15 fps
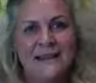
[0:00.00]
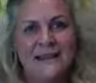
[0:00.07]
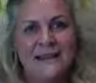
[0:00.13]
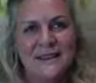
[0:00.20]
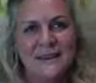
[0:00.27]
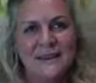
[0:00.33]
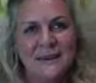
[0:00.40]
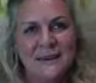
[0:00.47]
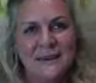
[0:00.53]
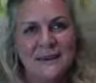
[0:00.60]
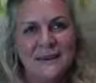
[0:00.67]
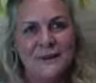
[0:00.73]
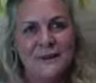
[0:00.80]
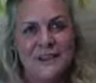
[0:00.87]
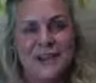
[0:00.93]
to
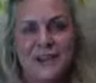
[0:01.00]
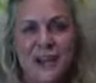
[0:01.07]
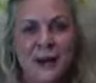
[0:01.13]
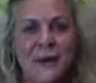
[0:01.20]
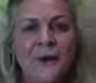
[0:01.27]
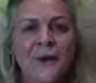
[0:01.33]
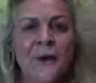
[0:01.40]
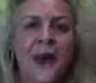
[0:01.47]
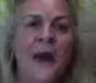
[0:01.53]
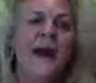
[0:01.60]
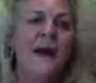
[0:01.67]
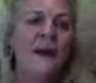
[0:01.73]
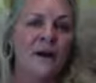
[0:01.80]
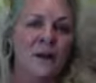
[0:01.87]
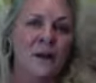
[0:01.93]
show you
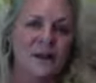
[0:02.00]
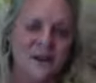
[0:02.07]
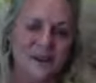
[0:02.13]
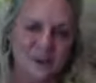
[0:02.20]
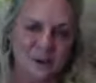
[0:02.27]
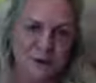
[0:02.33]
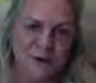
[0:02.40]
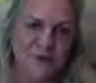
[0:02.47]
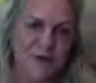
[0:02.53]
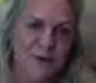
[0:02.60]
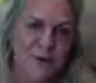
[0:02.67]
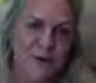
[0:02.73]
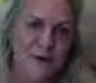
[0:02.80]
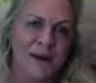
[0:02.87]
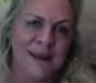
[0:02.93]
how to move
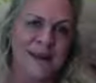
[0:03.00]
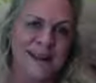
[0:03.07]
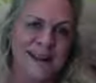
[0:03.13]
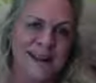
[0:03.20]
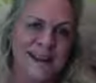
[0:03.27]
forward.